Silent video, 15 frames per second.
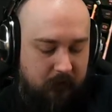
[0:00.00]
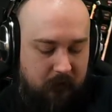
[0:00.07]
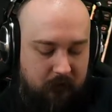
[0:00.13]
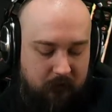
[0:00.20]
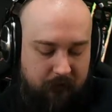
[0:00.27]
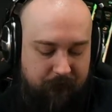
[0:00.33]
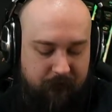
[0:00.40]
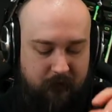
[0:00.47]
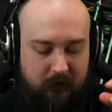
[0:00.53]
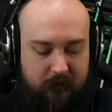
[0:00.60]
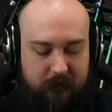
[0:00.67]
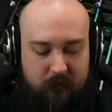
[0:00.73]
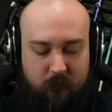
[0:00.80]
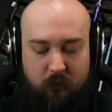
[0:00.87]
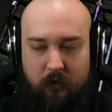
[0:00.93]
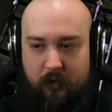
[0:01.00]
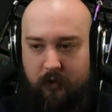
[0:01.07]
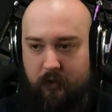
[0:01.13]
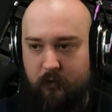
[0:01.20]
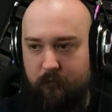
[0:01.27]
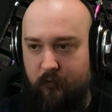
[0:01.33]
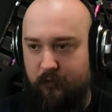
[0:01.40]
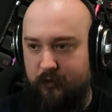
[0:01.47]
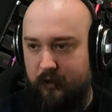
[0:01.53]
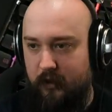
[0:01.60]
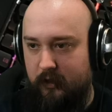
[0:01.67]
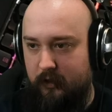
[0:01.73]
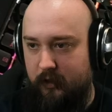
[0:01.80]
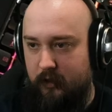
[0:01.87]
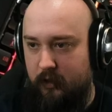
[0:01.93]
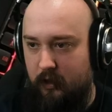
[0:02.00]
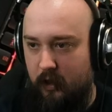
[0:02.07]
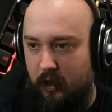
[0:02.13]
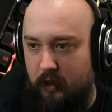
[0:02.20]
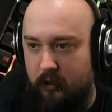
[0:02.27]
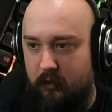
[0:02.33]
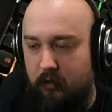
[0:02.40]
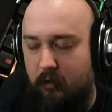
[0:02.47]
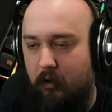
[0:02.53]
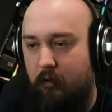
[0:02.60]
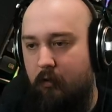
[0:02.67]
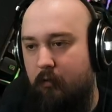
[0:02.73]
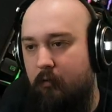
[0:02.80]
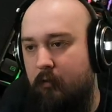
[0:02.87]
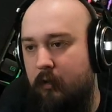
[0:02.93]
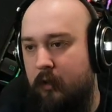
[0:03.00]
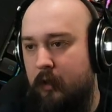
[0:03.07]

Glenfiddich is the one you would most likely know.